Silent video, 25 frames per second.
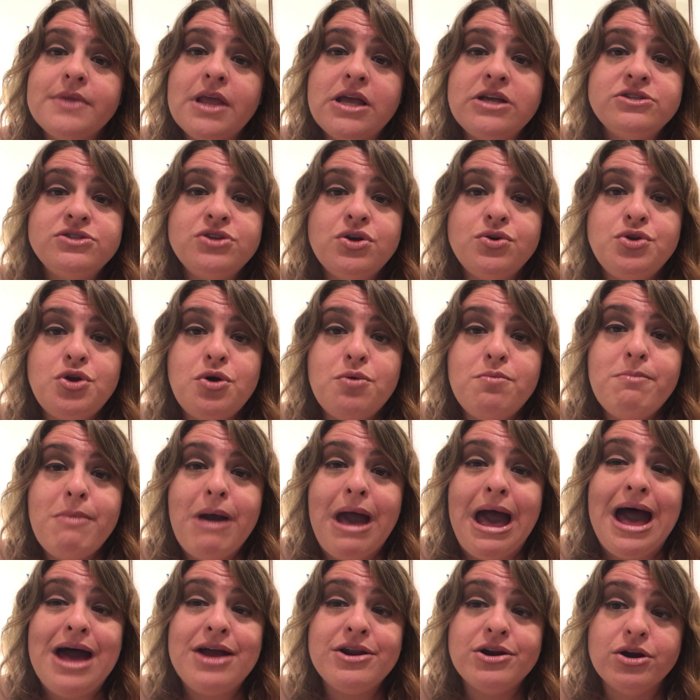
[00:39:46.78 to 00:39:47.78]
So no
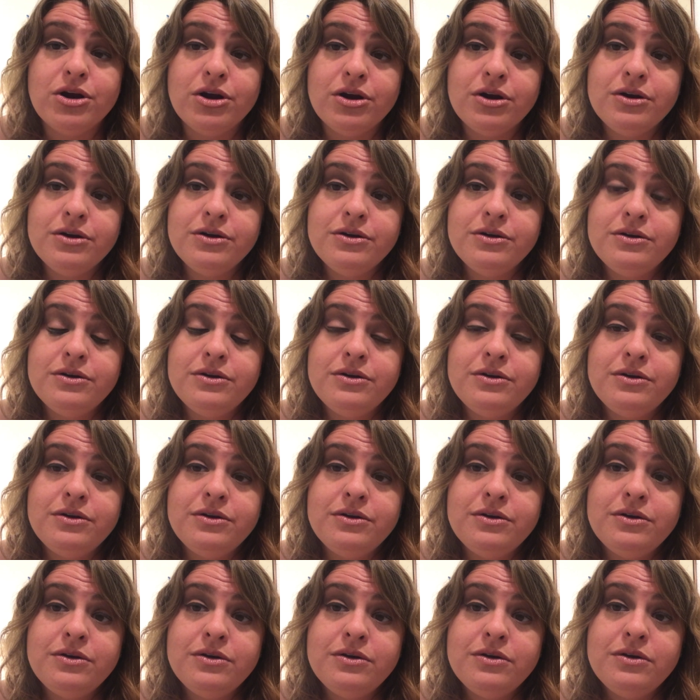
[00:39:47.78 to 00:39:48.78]
matter
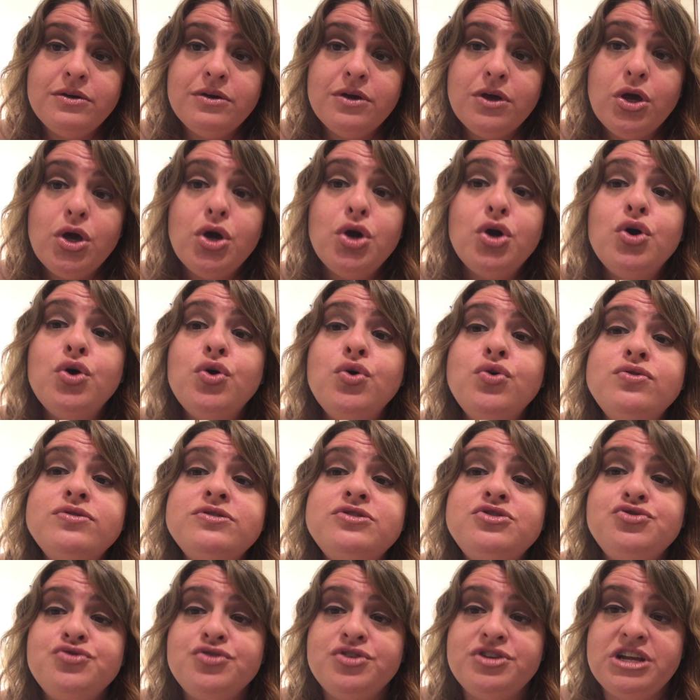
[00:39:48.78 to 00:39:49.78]
whose
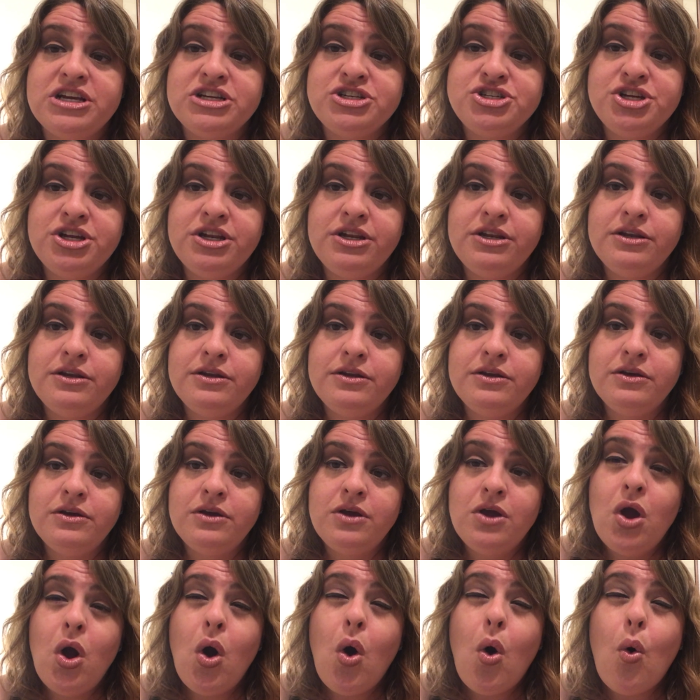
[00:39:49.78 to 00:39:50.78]
tradition
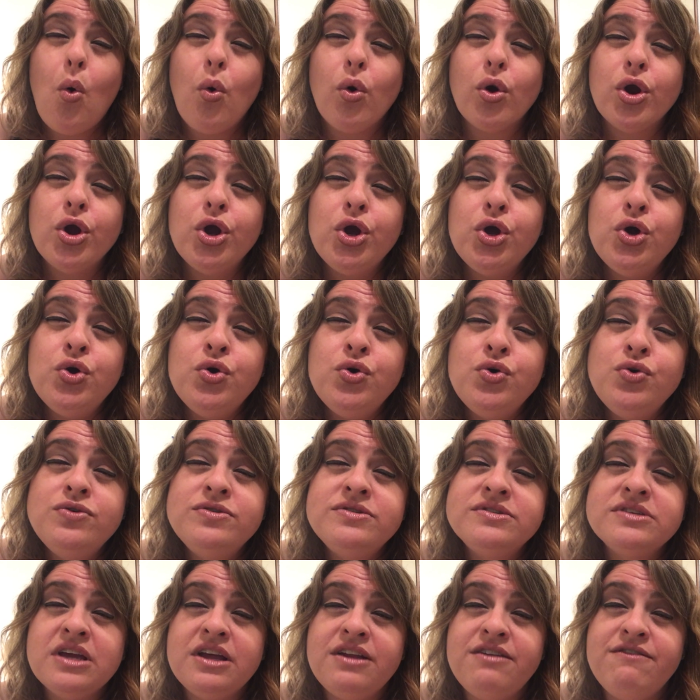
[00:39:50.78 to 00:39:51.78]
or
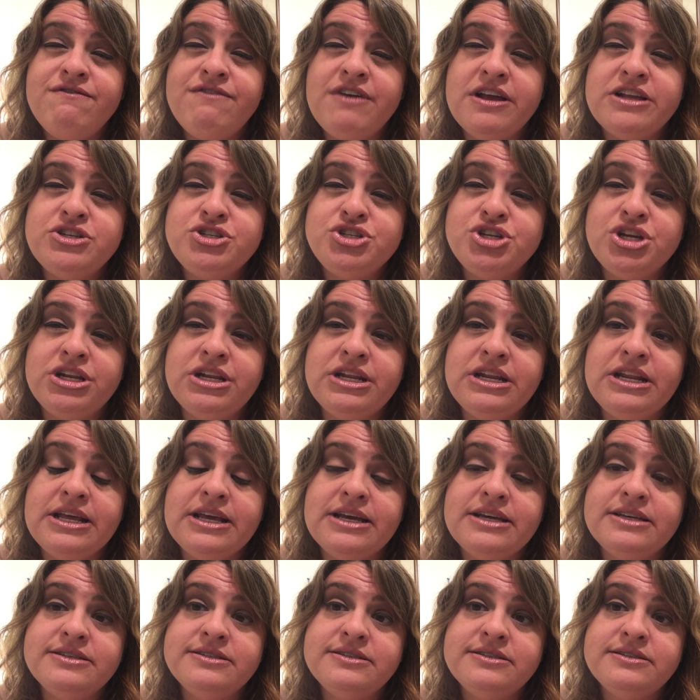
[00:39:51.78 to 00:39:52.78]
whose convention it
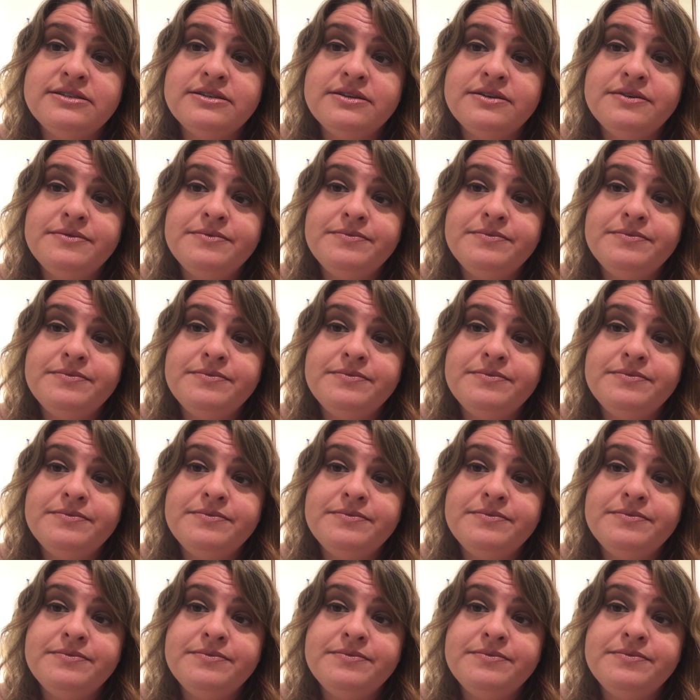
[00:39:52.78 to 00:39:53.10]
is,